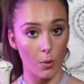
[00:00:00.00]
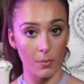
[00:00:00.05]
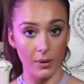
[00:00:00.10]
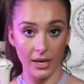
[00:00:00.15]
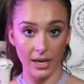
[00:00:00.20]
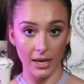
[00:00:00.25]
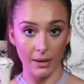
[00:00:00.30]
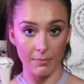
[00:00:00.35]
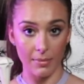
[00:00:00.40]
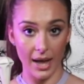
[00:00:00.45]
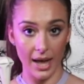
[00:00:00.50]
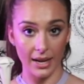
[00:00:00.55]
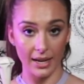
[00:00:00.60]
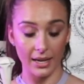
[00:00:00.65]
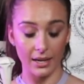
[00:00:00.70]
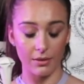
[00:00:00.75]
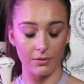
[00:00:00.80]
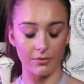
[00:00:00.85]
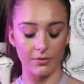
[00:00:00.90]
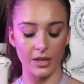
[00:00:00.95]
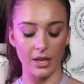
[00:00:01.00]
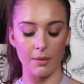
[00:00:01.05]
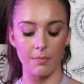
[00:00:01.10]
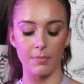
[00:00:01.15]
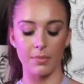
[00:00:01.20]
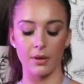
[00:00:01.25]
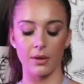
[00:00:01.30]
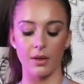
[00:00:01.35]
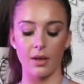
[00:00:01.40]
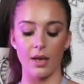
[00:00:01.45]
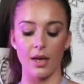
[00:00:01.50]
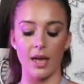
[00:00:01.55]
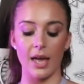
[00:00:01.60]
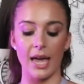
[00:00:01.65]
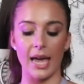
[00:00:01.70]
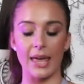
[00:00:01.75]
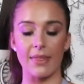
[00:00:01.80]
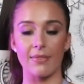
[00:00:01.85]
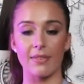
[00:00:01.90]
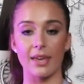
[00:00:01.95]
open hand backhand flip.
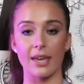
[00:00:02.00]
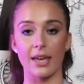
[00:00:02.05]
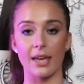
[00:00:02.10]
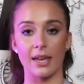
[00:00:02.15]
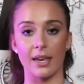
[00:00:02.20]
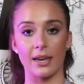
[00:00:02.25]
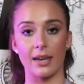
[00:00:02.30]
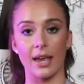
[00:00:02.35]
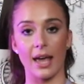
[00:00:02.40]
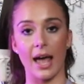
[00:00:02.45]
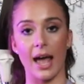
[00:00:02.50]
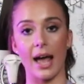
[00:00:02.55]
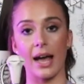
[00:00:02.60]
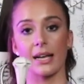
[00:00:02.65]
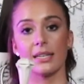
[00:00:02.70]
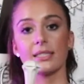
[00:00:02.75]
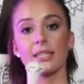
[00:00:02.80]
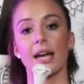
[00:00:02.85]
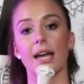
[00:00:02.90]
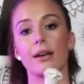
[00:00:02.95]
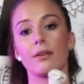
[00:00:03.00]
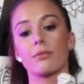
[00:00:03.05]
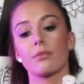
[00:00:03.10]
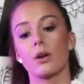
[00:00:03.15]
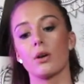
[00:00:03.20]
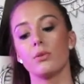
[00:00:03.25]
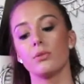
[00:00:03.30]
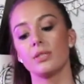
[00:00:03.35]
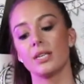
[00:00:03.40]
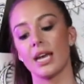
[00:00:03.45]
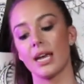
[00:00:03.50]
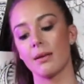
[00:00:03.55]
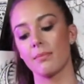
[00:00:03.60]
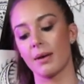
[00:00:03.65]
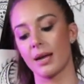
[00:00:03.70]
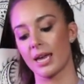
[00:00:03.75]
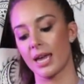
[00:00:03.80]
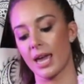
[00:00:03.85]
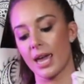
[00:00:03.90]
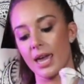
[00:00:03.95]
And then as I rotate
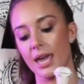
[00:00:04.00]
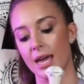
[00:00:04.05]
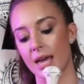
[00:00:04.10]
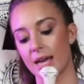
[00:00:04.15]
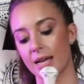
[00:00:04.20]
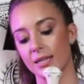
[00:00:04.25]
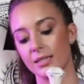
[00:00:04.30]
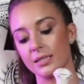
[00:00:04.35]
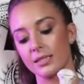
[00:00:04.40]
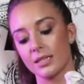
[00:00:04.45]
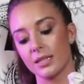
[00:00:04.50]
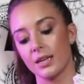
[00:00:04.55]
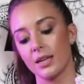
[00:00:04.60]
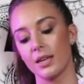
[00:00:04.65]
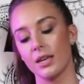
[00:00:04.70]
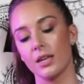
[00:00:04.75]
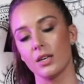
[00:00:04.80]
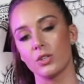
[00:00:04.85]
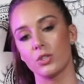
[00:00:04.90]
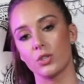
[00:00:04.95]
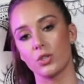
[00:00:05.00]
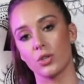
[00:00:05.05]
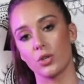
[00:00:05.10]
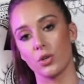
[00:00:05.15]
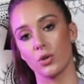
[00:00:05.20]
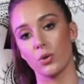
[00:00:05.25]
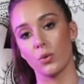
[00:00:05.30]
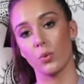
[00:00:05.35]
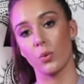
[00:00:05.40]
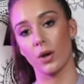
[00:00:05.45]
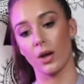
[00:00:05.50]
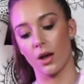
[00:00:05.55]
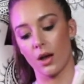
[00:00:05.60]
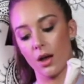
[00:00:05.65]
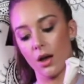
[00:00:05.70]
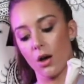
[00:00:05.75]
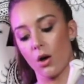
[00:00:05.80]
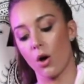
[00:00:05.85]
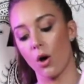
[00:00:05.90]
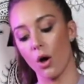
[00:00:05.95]
my hand to
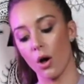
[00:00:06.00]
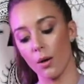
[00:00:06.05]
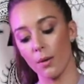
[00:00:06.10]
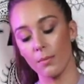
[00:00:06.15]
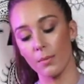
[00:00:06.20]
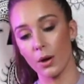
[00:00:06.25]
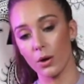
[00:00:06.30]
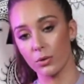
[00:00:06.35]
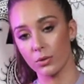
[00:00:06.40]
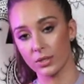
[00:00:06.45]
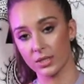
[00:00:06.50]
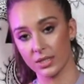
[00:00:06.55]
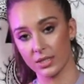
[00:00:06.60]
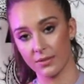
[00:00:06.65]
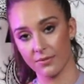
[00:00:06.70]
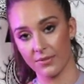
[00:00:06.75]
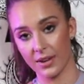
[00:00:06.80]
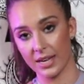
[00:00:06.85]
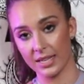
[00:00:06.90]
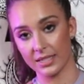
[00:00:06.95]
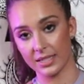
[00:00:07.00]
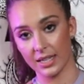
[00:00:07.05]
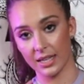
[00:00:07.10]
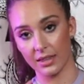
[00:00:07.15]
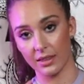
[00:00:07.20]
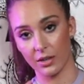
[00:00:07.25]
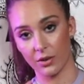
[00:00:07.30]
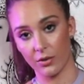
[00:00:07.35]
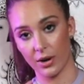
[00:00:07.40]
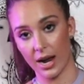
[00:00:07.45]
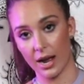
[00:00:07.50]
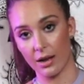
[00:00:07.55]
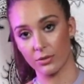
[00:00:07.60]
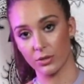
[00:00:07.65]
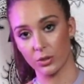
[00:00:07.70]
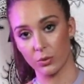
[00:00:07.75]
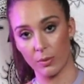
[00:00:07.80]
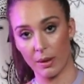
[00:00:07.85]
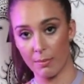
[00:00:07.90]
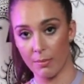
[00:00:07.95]
almost facing the
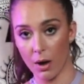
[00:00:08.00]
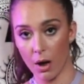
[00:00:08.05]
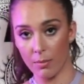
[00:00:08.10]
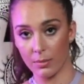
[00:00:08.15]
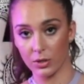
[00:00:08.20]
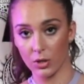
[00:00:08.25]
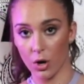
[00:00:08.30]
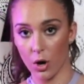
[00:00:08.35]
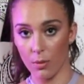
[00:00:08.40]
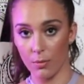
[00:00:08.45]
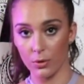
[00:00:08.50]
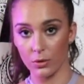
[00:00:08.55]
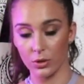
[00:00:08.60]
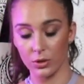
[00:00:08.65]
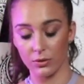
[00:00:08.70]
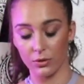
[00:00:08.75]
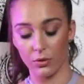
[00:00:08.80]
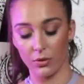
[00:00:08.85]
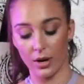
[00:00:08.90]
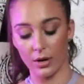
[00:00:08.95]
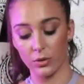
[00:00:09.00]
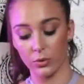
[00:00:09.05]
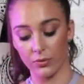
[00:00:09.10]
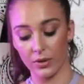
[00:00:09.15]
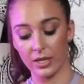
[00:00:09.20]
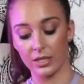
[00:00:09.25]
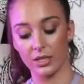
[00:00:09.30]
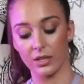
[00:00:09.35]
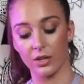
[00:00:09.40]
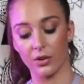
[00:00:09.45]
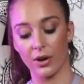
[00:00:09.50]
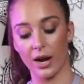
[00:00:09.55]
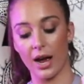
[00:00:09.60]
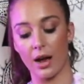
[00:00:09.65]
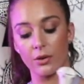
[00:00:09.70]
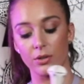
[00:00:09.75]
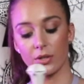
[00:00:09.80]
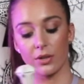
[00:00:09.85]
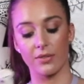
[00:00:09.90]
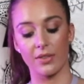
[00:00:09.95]
ground, so my palm is almost facing the
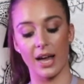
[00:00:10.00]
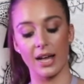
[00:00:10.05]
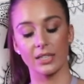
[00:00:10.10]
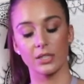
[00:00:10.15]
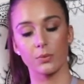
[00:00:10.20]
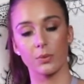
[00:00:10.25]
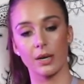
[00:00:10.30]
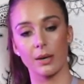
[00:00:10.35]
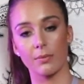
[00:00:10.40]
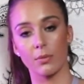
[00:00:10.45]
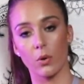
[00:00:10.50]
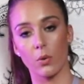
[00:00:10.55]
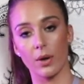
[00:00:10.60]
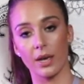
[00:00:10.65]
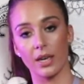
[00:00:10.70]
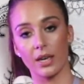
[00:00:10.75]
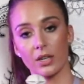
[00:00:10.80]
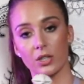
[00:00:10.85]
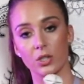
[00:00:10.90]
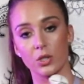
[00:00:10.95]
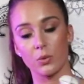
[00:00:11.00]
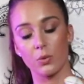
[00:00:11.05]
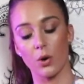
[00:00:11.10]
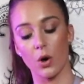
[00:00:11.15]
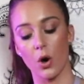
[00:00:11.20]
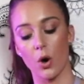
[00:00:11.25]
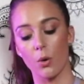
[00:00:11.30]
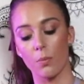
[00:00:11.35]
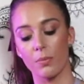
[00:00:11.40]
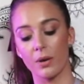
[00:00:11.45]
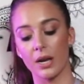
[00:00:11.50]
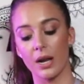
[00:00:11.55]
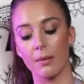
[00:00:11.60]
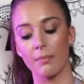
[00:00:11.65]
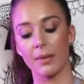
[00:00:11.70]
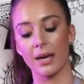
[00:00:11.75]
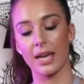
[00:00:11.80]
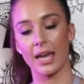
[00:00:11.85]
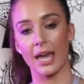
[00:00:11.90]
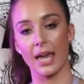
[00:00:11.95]
ground, that's when I'm going to open
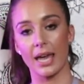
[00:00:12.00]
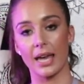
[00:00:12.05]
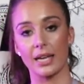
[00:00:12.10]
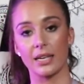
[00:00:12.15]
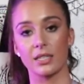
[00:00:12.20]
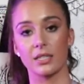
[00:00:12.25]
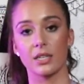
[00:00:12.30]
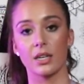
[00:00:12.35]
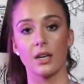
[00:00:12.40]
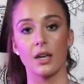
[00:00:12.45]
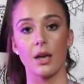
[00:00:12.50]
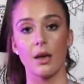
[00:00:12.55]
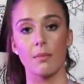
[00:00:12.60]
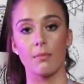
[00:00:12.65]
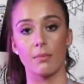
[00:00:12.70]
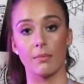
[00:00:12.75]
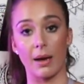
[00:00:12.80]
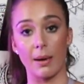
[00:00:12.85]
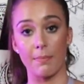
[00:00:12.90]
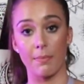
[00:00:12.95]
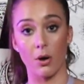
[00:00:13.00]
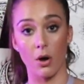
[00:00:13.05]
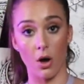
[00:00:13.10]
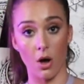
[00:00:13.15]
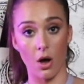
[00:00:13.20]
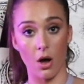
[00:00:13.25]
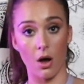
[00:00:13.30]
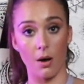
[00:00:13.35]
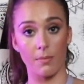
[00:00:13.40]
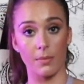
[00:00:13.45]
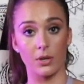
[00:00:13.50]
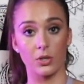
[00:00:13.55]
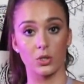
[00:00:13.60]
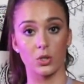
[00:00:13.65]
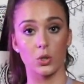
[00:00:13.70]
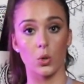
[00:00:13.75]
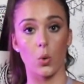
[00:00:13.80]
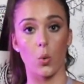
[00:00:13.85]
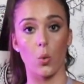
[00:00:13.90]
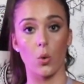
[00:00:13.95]
up my hand, my palm
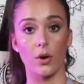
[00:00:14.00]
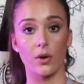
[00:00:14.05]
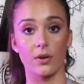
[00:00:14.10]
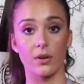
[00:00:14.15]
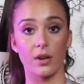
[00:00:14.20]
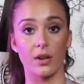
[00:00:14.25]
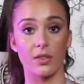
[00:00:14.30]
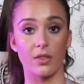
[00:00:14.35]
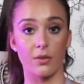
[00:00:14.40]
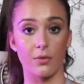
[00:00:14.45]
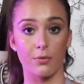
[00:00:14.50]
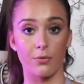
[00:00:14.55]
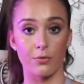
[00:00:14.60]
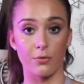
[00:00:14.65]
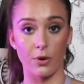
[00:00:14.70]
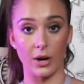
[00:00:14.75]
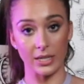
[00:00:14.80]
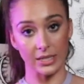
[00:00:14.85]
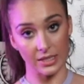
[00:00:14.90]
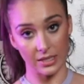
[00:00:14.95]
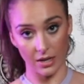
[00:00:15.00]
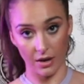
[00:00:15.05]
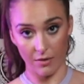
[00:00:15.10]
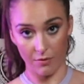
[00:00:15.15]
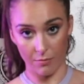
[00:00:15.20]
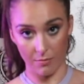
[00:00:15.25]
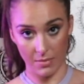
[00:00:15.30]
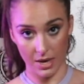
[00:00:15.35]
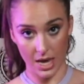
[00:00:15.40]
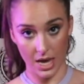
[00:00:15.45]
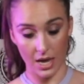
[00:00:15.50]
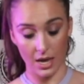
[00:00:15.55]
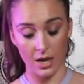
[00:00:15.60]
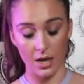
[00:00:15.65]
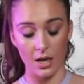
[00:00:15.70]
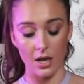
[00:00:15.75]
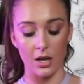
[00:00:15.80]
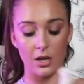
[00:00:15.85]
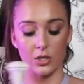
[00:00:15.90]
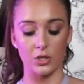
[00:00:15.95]
toward the front of me.
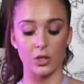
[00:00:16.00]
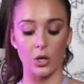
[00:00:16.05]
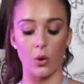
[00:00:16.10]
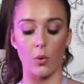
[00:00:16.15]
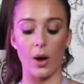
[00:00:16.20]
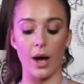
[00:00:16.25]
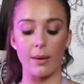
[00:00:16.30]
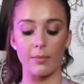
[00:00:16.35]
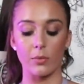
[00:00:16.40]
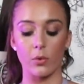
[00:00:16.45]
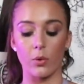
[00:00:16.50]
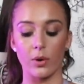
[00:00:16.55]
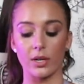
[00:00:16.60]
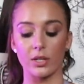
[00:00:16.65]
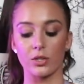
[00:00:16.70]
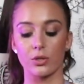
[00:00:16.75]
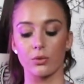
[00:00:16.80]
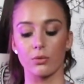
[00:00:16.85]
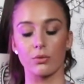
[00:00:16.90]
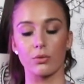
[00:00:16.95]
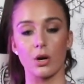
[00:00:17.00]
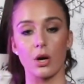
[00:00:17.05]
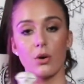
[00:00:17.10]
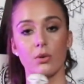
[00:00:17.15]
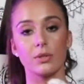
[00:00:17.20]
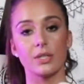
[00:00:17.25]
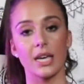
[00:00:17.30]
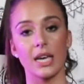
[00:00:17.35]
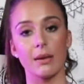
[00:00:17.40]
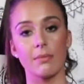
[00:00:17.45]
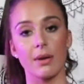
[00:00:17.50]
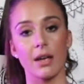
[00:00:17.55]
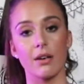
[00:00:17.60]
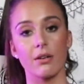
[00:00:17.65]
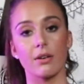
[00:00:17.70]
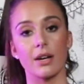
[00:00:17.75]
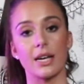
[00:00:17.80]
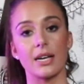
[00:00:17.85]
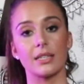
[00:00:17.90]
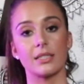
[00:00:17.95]
So I'm going to rotate my
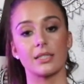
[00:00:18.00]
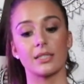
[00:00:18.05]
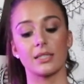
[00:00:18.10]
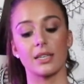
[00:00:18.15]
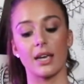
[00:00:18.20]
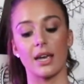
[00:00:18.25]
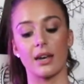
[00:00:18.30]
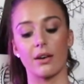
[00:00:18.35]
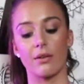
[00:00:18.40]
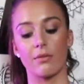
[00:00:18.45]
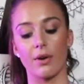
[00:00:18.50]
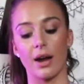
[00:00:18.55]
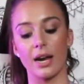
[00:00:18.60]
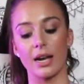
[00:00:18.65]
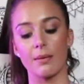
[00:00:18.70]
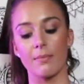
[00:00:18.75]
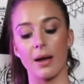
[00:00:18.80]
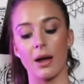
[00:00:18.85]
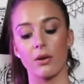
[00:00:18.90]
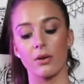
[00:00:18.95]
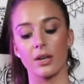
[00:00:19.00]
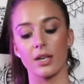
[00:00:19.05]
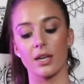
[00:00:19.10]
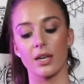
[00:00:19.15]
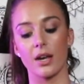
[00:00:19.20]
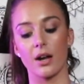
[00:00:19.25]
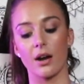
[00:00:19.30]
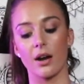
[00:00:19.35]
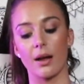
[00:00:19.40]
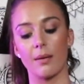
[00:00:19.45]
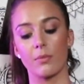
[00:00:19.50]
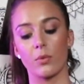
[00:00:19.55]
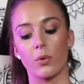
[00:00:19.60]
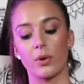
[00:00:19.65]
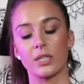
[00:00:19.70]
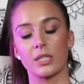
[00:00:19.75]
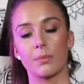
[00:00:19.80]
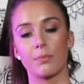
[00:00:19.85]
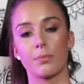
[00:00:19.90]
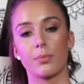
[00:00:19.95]
wrist, and right about here, I'm
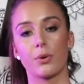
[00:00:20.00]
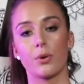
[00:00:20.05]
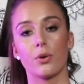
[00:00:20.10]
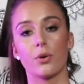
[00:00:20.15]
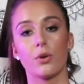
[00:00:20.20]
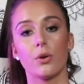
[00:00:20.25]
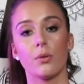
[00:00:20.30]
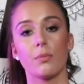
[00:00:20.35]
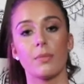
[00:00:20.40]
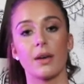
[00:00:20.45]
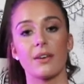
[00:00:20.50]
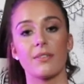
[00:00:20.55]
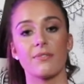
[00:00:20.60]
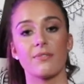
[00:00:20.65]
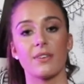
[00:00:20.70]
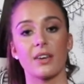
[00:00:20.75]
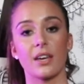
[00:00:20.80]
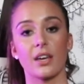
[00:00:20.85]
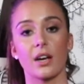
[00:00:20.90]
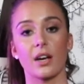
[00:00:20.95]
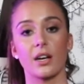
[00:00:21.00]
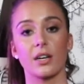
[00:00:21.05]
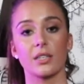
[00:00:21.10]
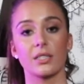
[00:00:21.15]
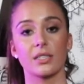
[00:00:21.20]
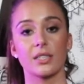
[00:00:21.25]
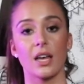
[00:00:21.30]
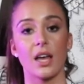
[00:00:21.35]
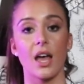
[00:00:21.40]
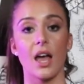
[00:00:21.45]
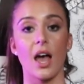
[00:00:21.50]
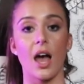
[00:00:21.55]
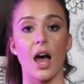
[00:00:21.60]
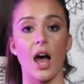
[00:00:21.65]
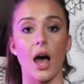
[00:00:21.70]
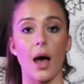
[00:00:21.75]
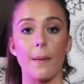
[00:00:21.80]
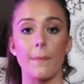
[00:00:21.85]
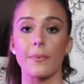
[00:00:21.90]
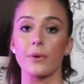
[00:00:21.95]
going to pull my fingers
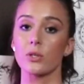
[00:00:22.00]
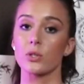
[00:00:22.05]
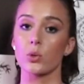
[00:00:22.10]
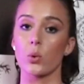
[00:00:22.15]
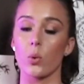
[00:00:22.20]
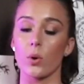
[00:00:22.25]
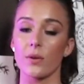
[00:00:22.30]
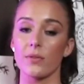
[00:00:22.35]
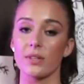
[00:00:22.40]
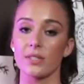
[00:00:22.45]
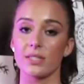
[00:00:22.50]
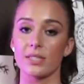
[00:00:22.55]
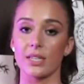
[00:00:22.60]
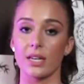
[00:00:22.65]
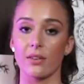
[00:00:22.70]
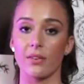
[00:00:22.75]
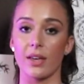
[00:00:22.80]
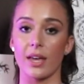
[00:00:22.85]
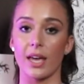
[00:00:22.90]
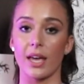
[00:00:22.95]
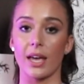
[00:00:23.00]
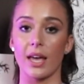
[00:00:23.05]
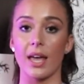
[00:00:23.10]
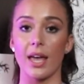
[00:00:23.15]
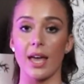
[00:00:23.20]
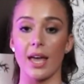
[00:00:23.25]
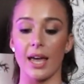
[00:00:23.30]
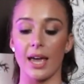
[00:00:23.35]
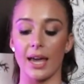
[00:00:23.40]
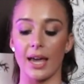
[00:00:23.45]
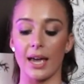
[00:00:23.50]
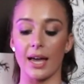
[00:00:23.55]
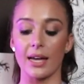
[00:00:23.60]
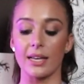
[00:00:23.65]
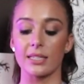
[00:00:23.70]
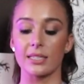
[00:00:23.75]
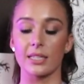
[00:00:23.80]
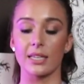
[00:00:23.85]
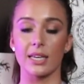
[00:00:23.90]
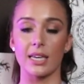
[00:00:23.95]
up toward the ceiling
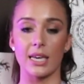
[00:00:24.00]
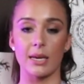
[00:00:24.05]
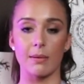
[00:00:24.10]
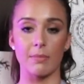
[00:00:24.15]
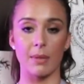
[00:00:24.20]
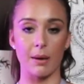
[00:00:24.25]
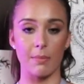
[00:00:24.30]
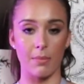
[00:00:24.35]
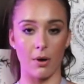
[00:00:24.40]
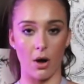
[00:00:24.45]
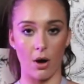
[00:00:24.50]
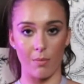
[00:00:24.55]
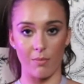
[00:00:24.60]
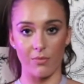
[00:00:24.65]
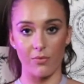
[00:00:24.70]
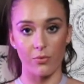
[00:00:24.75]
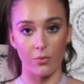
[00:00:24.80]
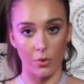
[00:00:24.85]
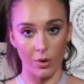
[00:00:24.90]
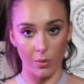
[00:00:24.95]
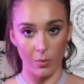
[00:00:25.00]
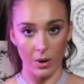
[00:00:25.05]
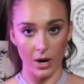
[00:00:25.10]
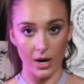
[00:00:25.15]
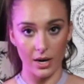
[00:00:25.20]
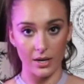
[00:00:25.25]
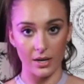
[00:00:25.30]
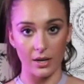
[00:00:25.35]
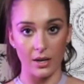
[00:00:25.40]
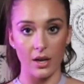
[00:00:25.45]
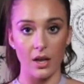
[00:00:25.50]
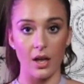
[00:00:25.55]
and keep my palm forward.